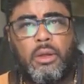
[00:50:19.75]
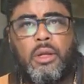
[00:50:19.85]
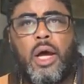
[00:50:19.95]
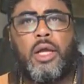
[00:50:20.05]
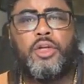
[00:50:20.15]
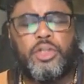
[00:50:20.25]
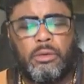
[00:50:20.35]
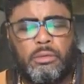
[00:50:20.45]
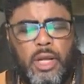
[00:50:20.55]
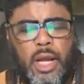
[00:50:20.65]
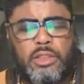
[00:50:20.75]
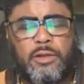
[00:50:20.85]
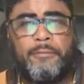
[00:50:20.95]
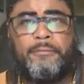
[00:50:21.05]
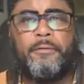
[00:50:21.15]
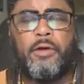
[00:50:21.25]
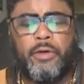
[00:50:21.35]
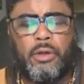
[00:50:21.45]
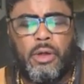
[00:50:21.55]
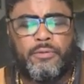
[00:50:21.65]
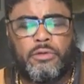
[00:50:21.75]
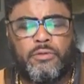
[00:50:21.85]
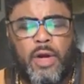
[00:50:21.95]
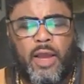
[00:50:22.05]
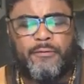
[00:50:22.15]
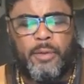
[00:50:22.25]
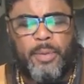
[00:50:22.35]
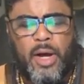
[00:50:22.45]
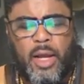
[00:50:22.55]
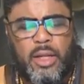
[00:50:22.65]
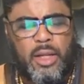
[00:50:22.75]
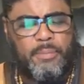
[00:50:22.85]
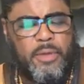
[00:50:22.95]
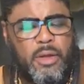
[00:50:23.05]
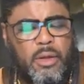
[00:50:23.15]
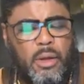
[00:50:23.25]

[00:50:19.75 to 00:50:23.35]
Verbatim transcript: God shall cast the fury of his wrath upon him